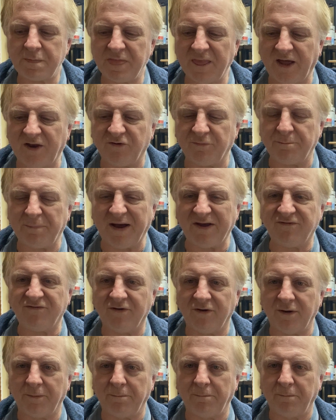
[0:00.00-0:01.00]
It's based
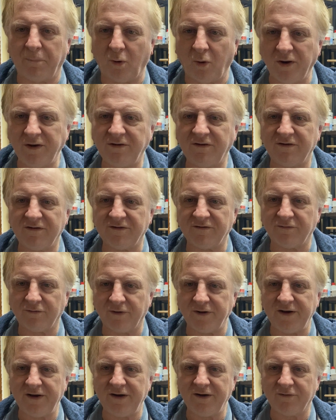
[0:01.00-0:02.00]
on a
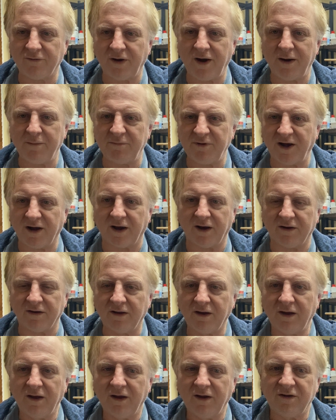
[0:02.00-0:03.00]
0.3 gram nugget.
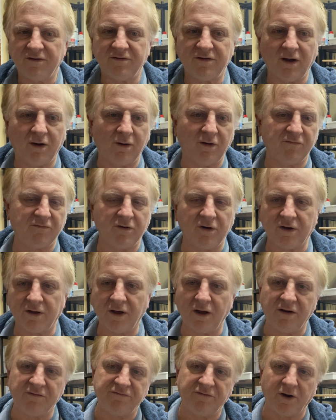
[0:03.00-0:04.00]
So I've got to
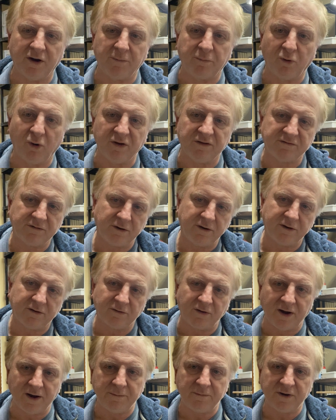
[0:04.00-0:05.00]
go and find a 0.3
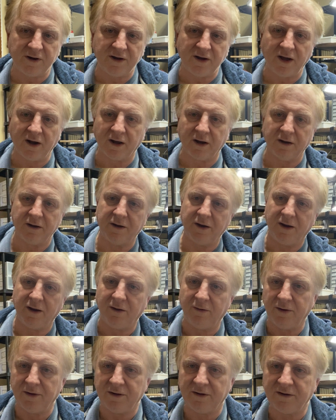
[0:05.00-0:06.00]
gram nugget
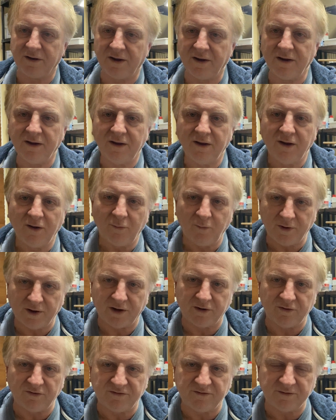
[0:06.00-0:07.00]
now, and we're
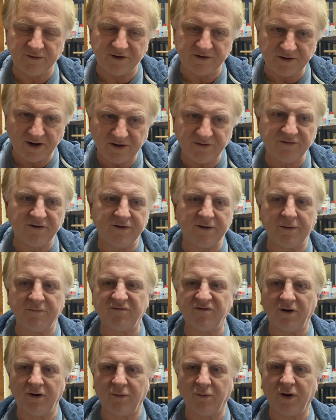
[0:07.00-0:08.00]
going to do some detection
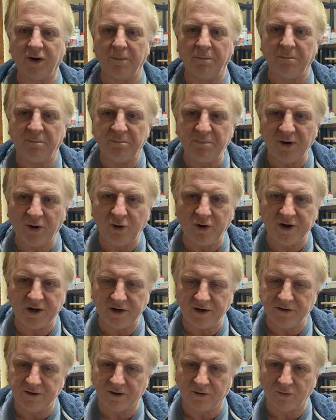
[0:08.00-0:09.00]
depths on it. We're going to bury it
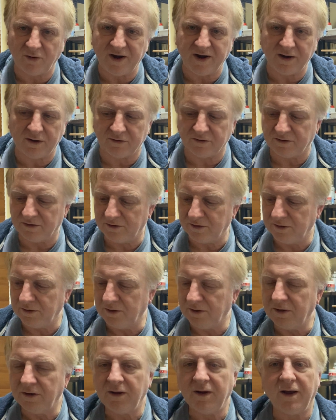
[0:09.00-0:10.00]
in the ground,
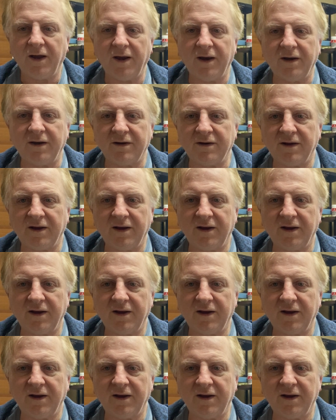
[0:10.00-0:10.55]
and